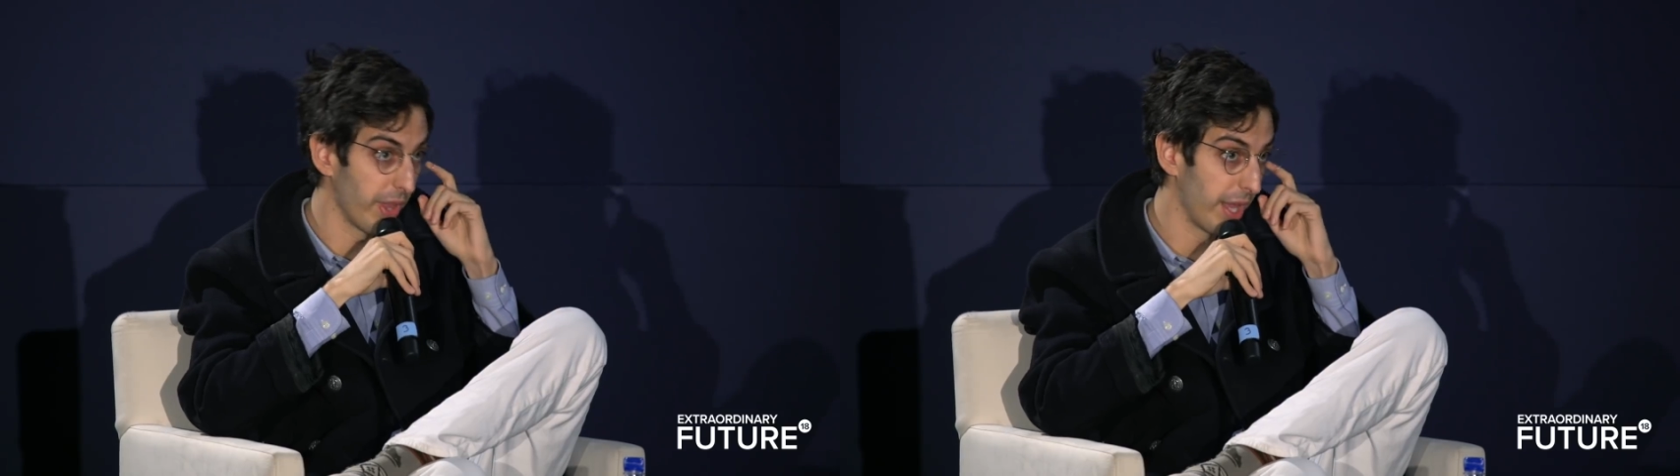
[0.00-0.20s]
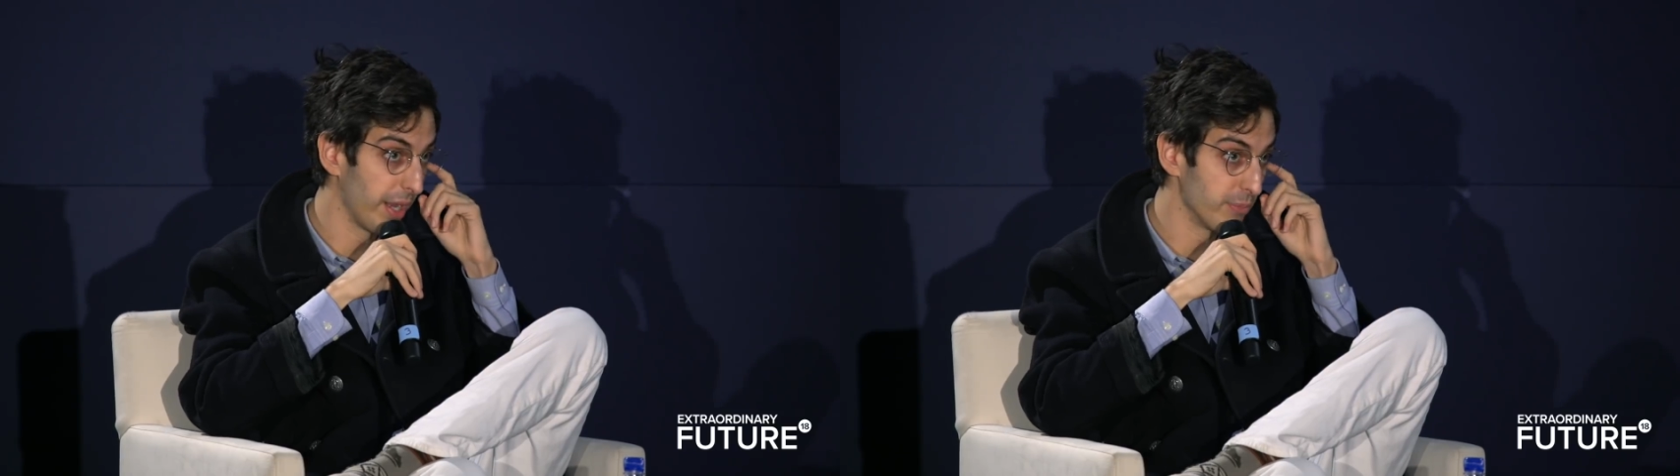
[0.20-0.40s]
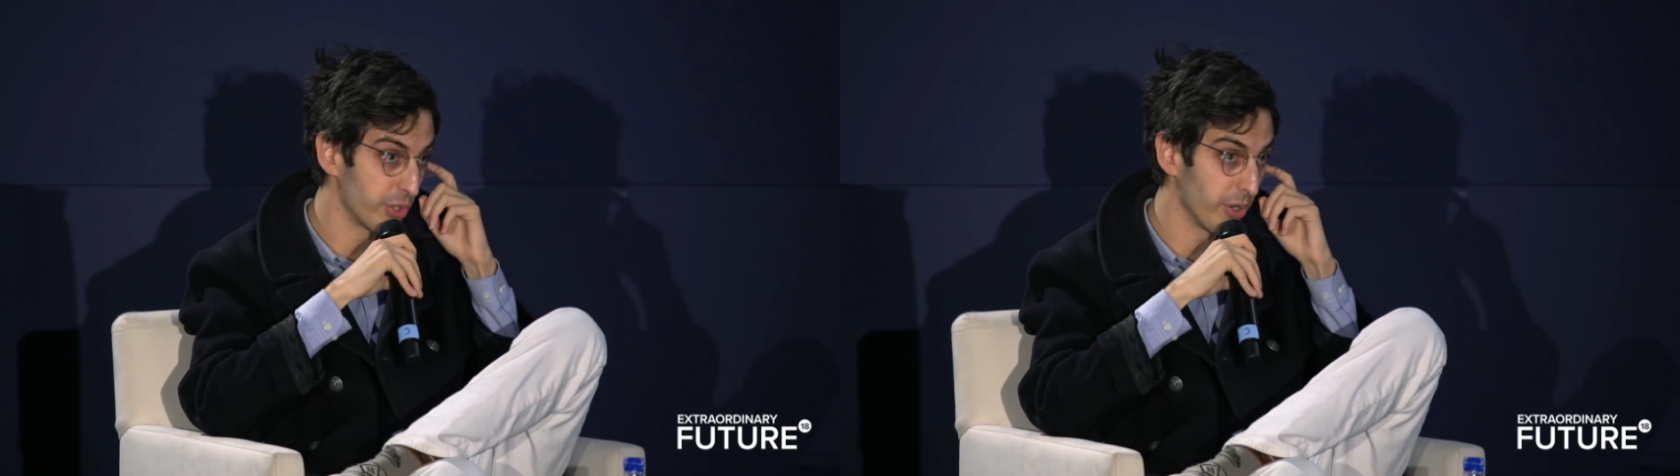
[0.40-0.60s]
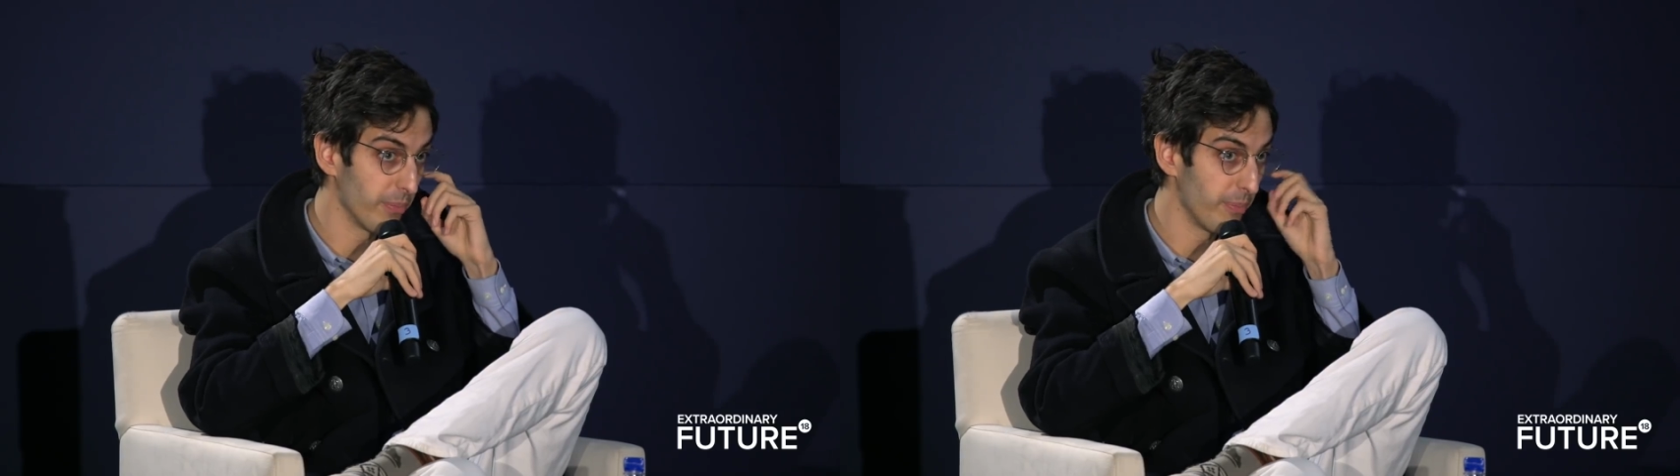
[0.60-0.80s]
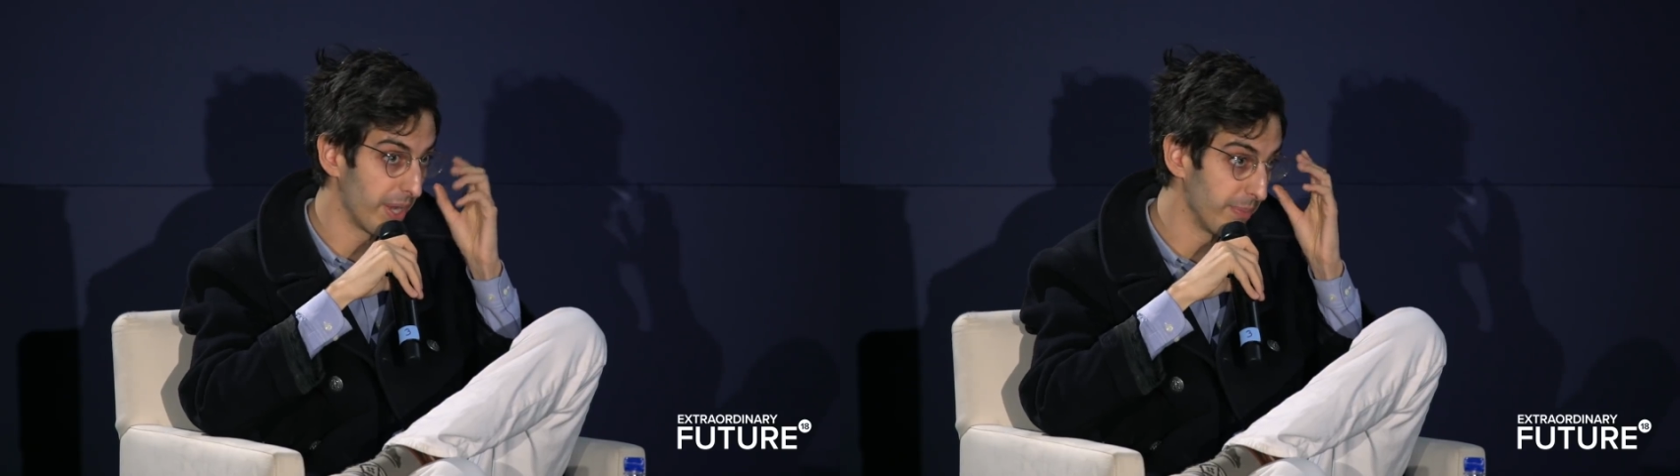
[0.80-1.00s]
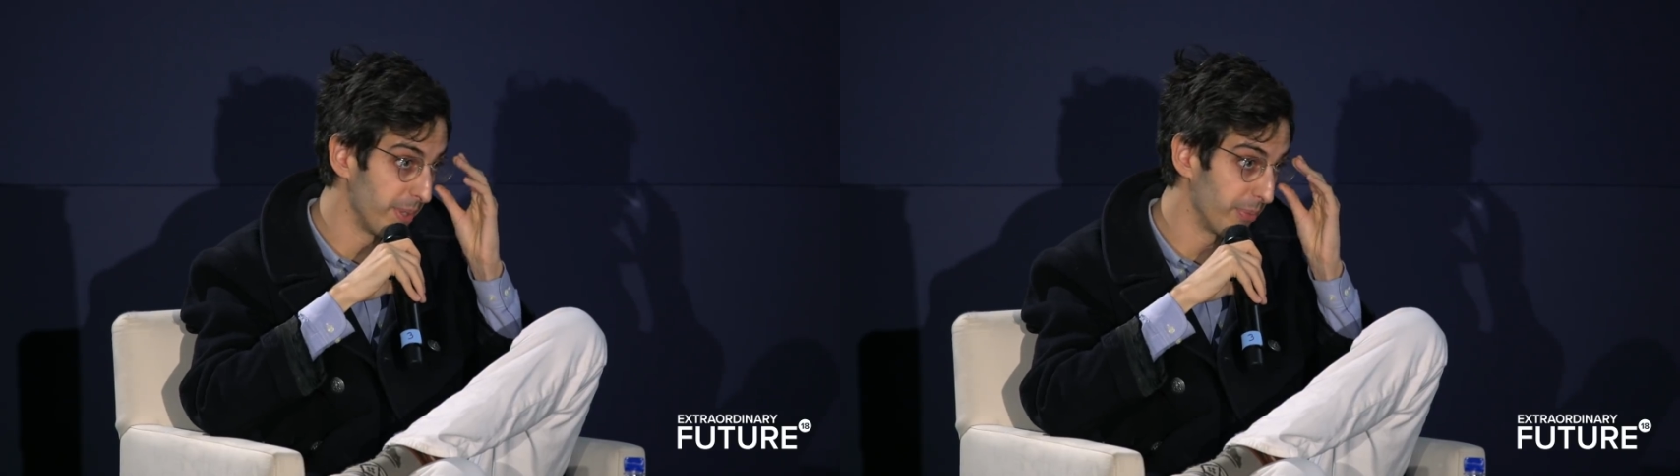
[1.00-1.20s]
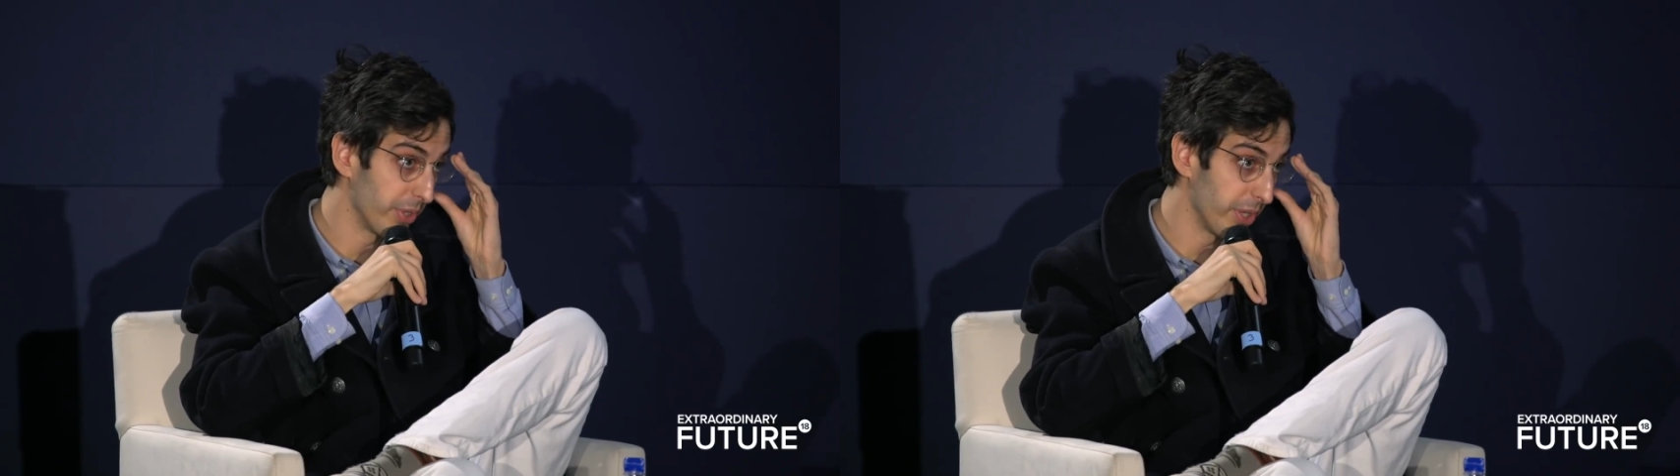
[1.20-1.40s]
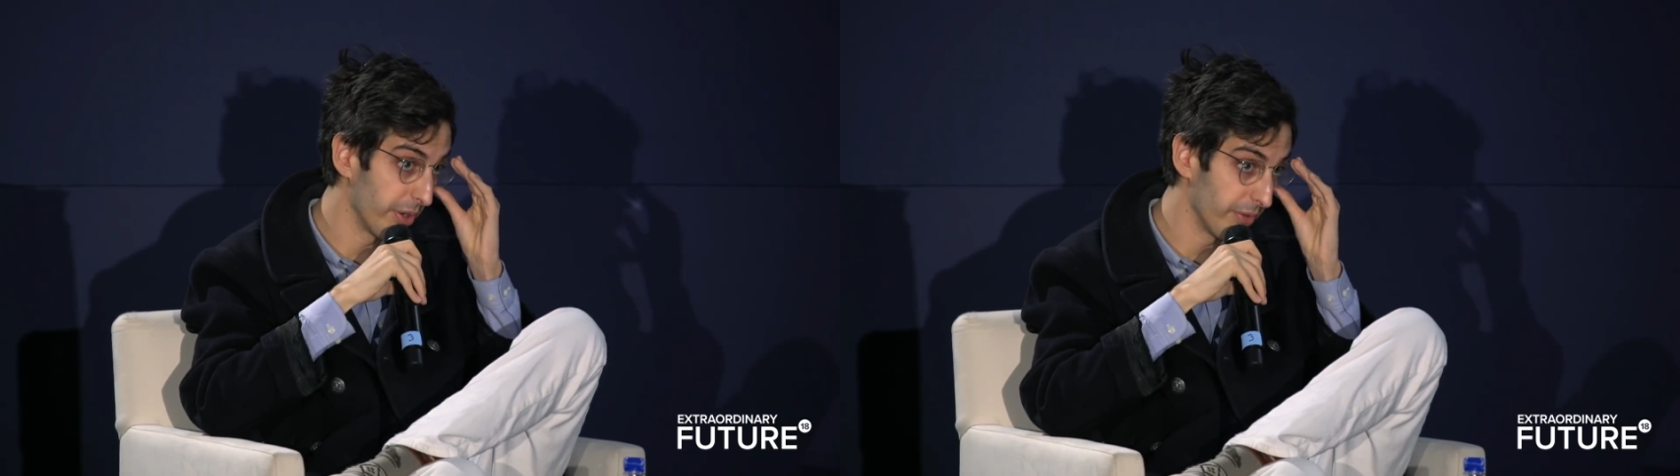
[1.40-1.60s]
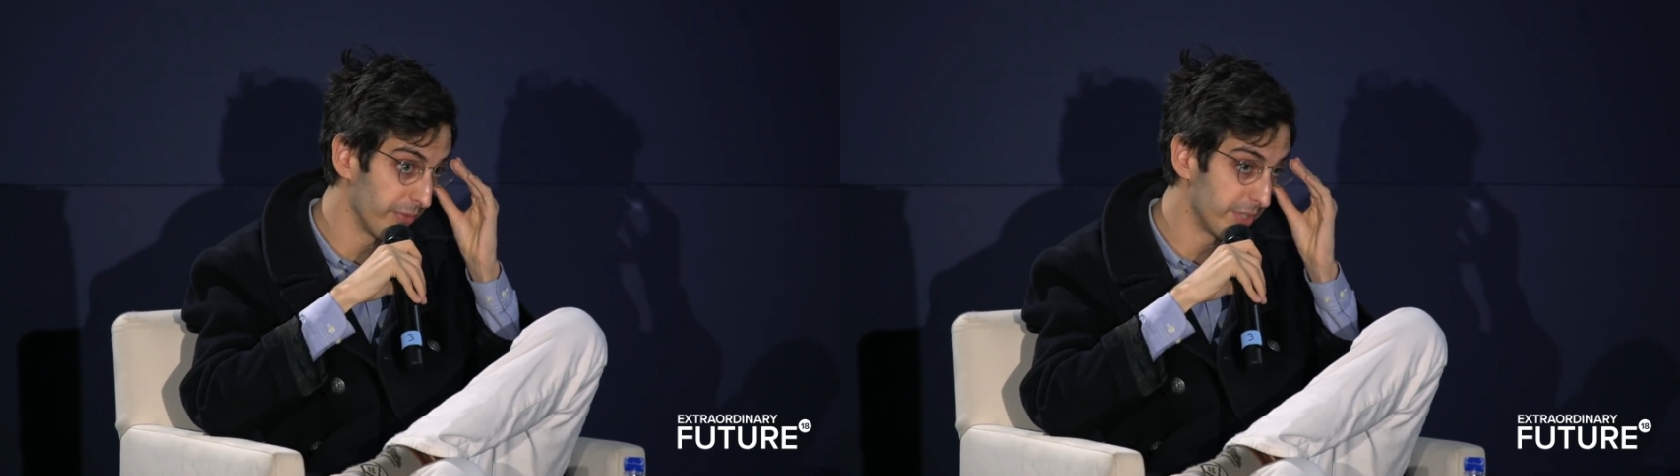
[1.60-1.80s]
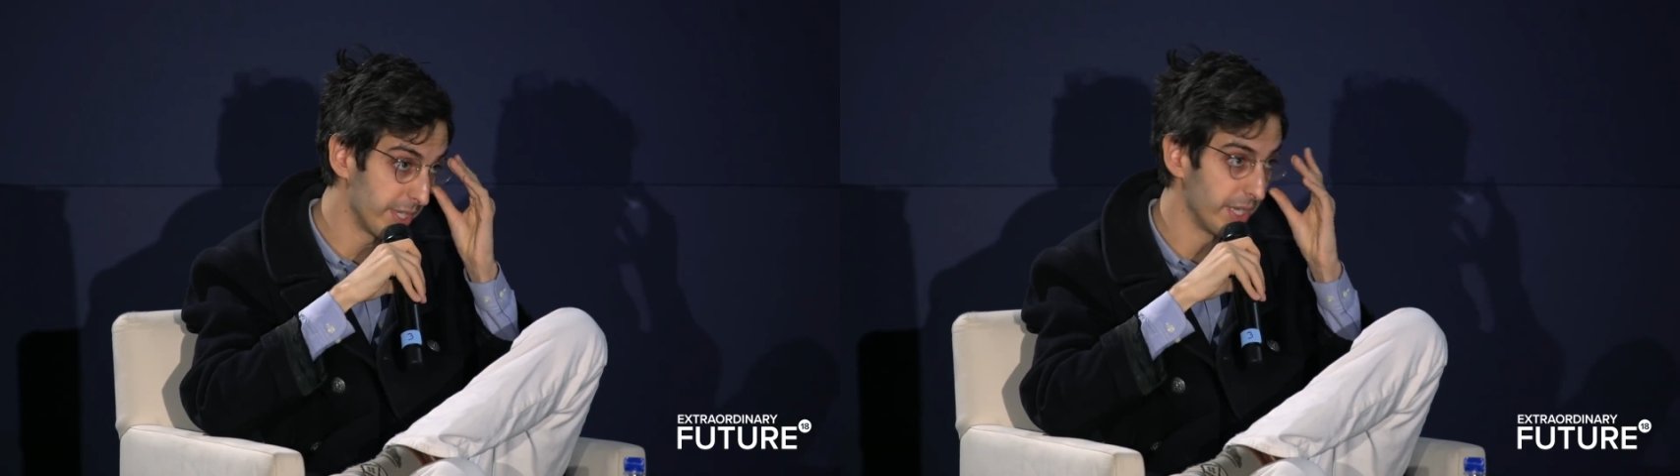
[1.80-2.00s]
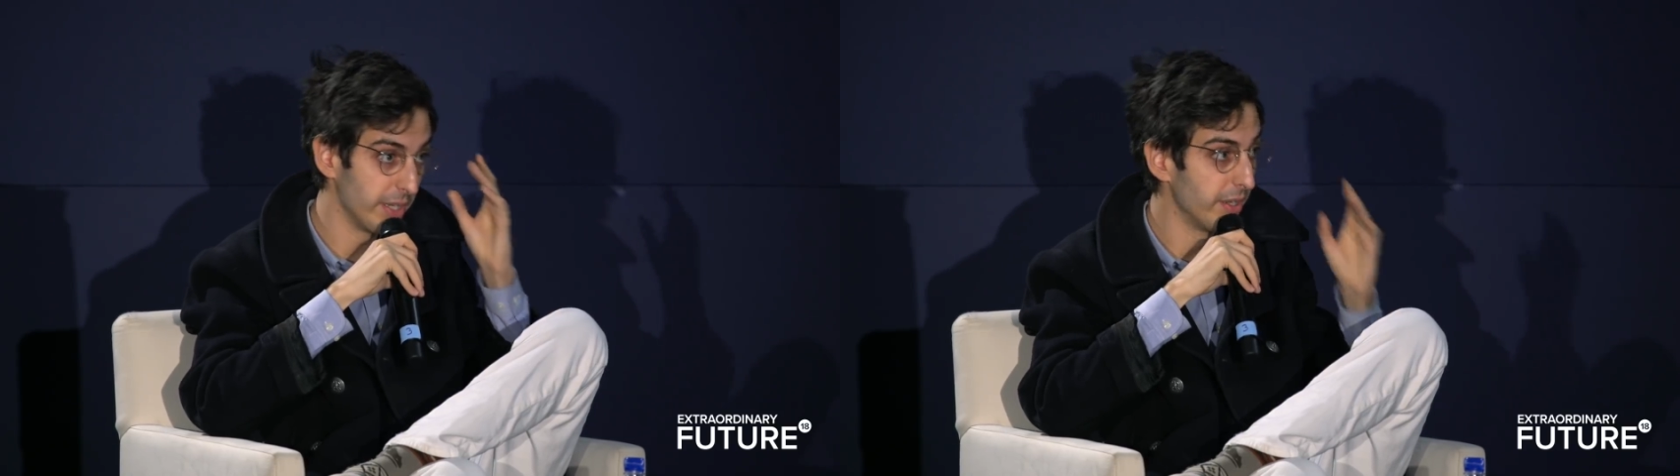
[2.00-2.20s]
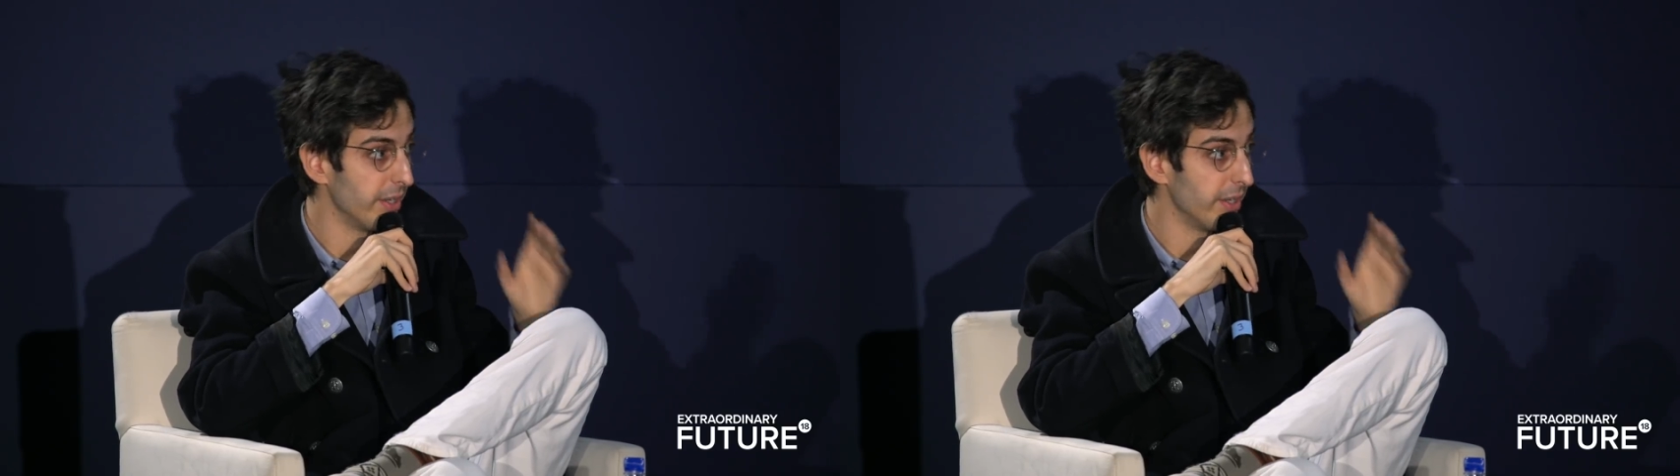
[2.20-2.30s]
that I'm sure many people here have seen,